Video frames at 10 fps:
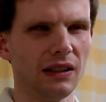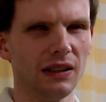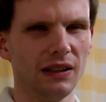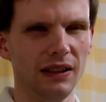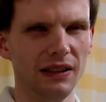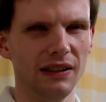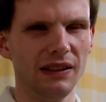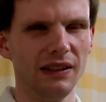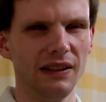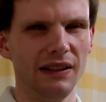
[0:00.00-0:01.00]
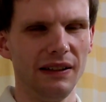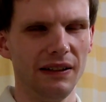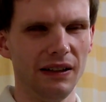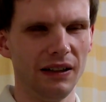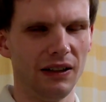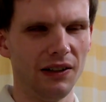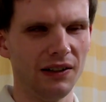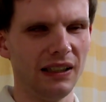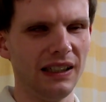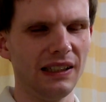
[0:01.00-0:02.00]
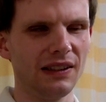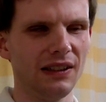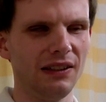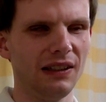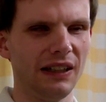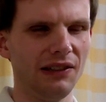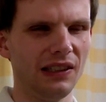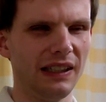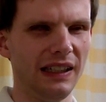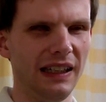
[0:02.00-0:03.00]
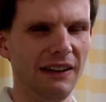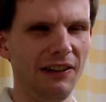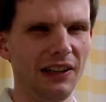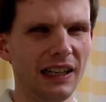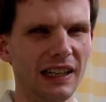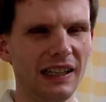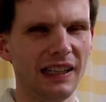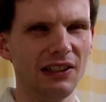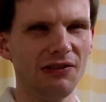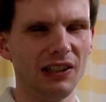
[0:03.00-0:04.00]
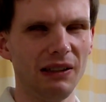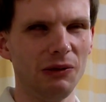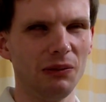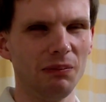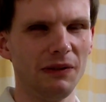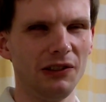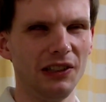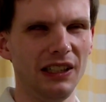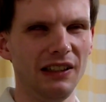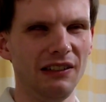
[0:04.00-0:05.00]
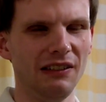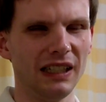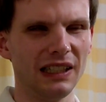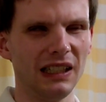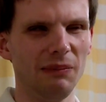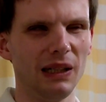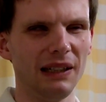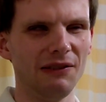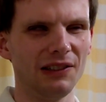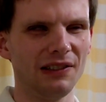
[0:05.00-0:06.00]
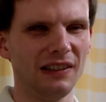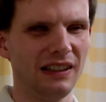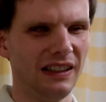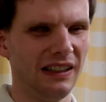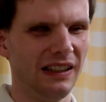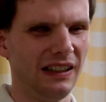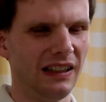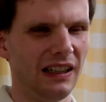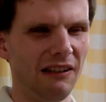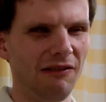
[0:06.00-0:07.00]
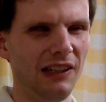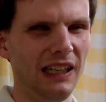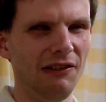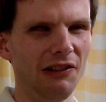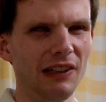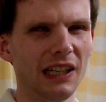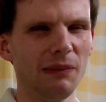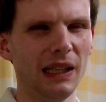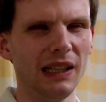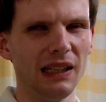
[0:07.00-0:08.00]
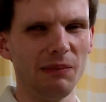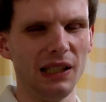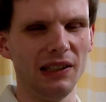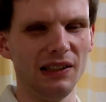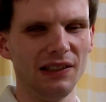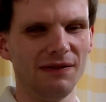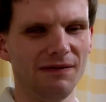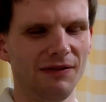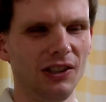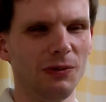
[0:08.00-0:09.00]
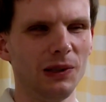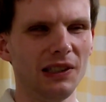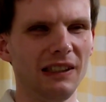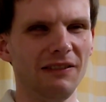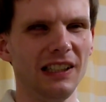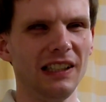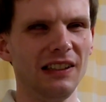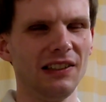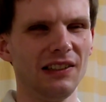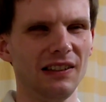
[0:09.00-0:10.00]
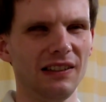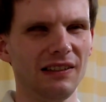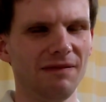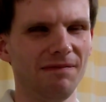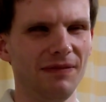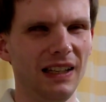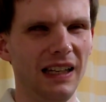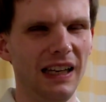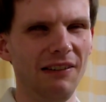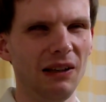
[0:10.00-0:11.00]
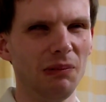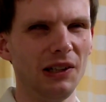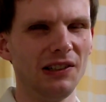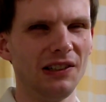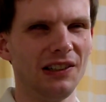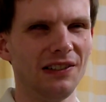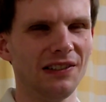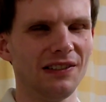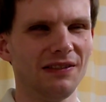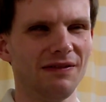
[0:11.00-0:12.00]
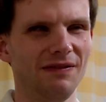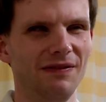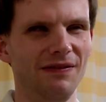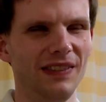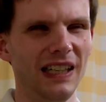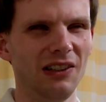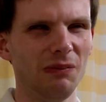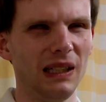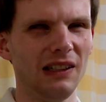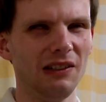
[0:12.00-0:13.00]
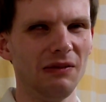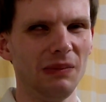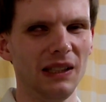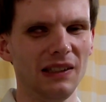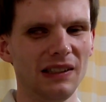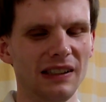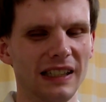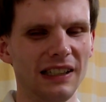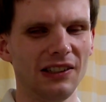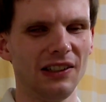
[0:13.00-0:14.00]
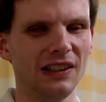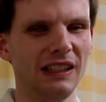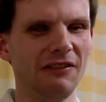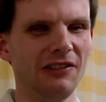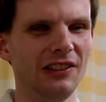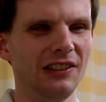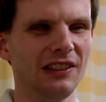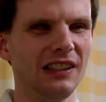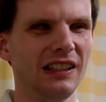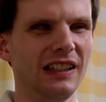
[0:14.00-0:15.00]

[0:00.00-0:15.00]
So on these though, I would say if you can get to try one before you actually buy one, I really would recommend that, because just watching videos and hearing the pros and cons may not be enough, because the sounds are different.